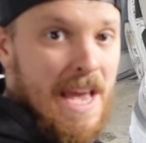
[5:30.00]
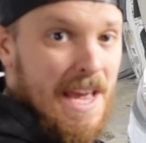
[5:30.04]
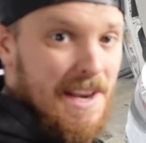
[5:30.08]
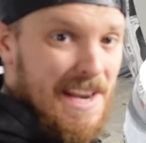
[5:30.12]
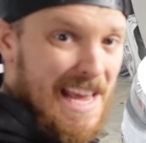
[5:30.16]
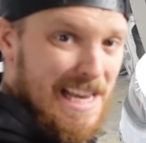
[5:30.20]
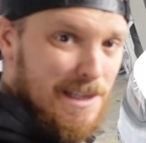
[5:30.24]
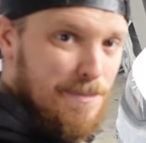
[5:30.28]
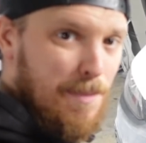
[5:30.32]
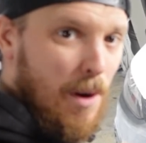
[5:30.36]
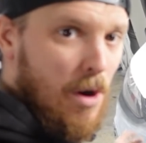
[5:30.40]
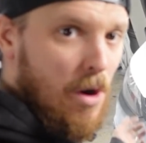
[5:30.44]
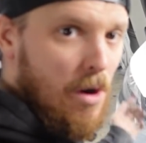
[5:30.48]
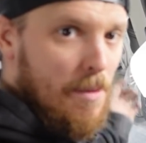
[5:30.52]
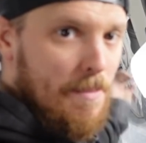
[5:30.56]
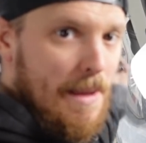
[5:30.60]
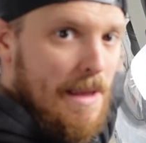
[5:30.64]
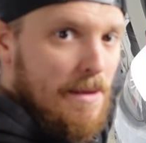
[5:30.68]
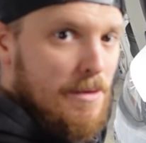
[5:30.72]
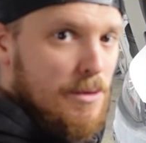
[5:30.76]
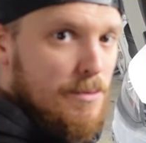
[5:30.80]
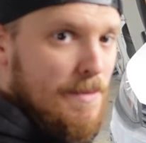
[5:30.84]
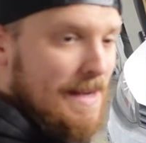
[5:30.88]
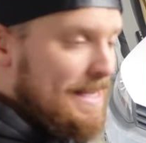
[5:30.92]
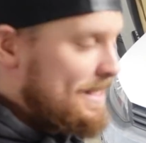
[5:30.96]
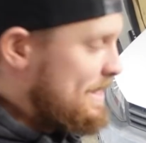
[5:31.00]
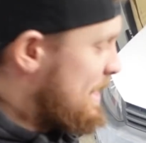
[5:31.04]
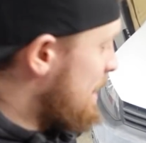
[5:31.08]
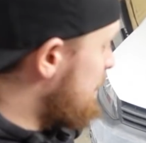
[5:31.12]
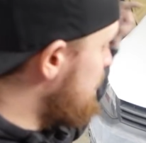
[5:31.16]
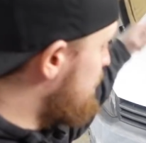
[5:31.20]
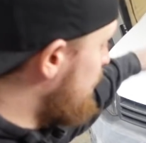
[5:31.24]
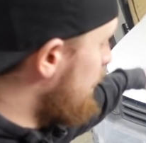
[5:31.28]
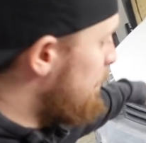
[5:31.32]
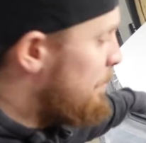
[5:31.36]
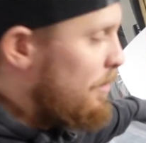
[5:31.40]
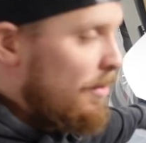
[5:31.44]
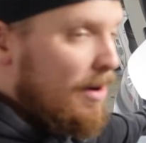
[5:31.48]
Next part means we need to get
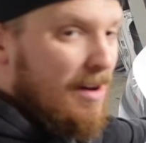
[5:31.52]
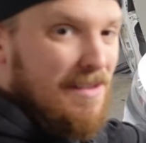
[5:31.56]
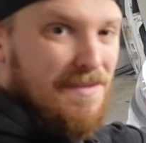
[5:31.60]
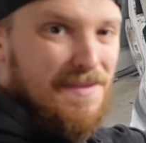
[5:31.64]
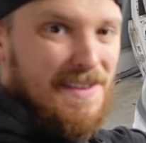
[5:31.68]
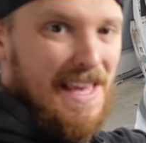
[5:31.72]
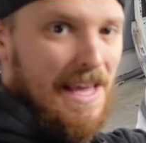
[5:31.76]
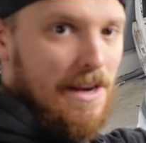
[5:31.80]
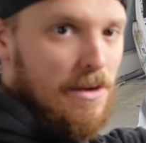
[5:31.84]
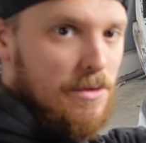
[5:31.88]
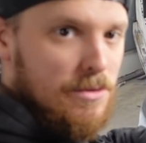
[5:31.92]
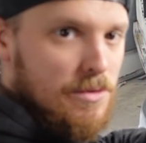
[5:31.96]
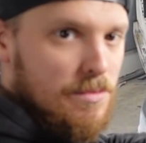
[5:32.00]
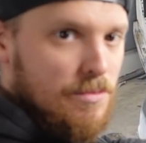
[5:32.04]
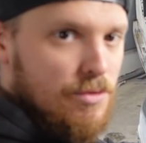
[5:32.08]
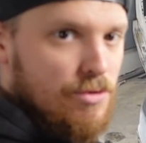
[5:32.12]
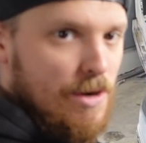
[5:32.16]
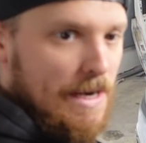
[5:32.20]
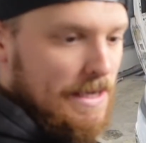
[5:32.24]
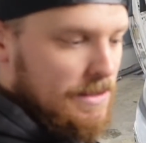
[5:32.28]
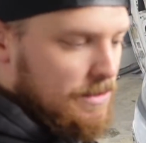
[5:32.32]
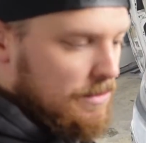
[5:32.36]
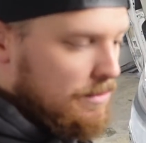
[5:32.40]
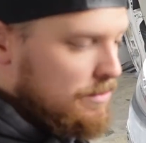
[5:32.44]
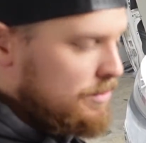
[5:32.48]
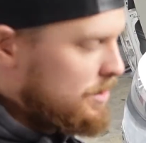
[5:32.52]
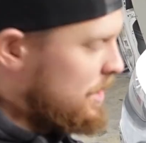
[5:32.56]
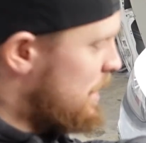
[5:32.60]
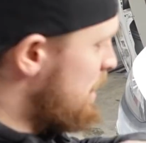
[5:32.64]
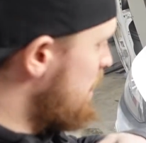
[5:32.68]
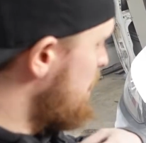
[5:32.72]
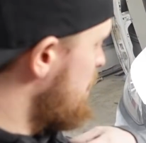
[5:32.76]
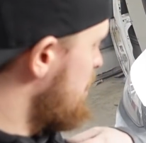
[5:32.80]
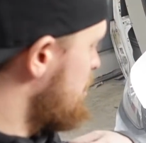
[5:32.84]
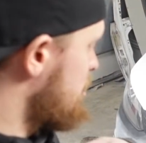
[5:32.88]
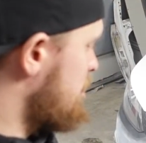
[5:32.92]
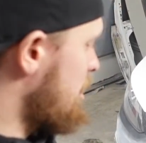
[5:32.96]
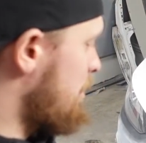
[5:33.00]
the bumper off, get it on some trestles,
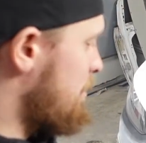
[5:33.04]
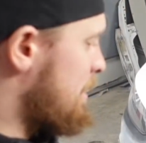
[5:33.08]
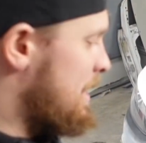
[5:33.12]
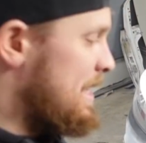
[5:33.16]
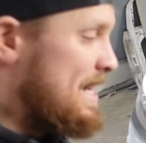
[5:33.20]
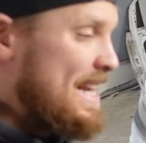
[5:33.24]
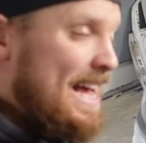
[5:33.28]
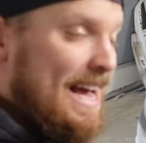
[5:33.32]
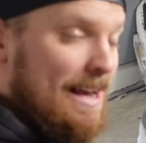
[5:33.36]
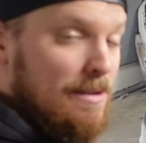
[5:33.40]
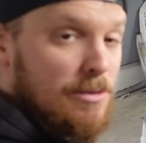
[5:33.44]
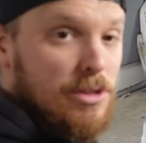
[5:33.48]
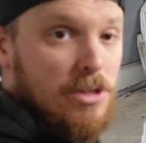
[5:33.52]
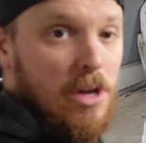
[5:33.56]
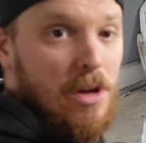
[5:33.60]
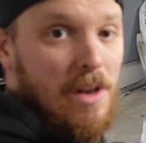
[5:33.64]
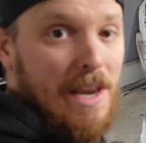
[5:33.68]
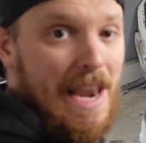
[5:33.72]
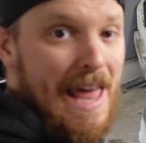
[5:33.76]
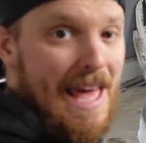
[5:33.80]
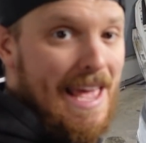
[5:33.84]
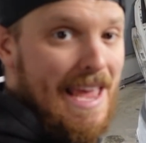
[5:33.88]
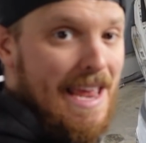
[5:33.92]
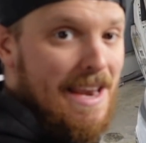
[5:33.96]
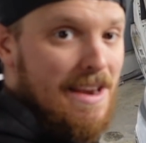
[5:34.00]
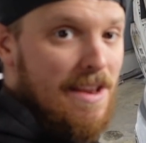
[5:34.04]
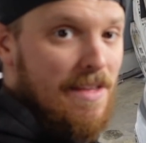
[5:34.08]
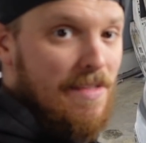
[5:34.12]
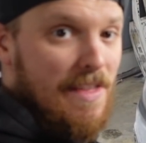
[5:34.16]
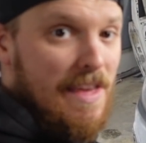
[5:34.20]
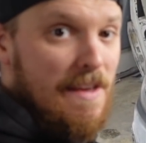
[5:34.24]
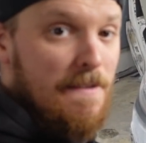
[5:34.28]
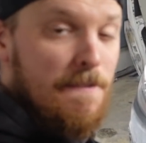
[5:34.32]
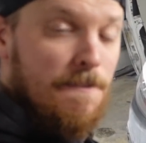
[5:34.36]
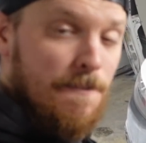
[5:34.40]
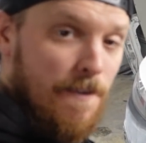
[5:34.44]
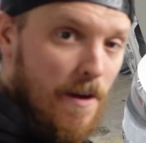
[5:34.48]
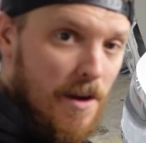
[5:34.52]
so we can now start laying
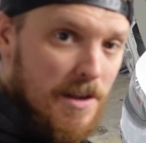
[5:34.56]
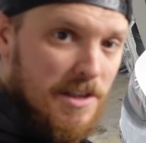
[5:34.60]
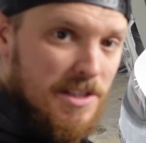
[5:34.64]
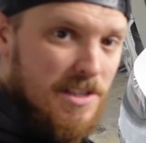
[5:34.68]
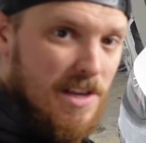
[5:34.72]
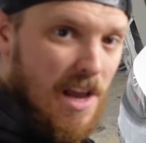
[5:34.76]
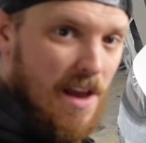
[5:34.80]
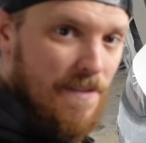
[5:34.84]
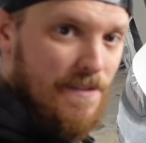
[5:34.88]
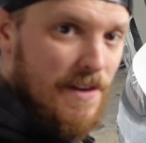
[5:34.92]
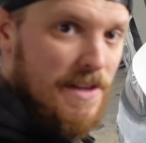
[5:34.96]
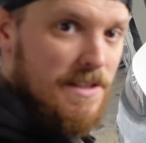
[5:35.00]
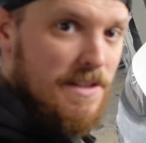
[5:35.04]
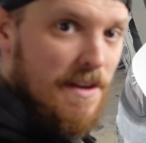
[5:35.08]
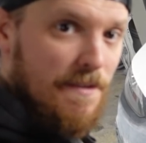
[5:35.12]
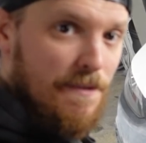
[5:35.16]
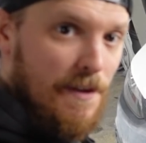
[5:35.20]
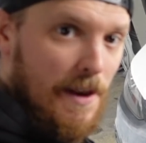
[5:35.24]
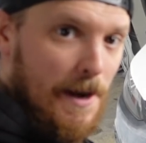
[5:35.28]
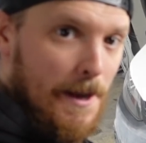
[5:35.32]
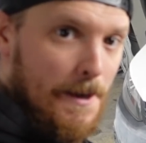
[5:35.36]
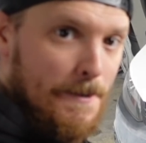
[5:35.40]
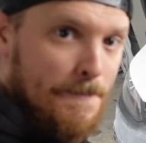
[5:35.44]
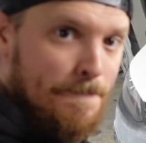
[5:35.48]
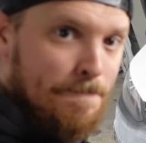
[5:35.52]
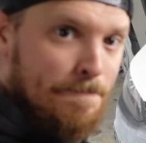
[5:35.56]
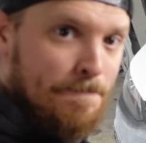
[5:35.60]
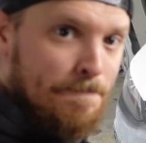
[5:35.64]
the fine surface filler.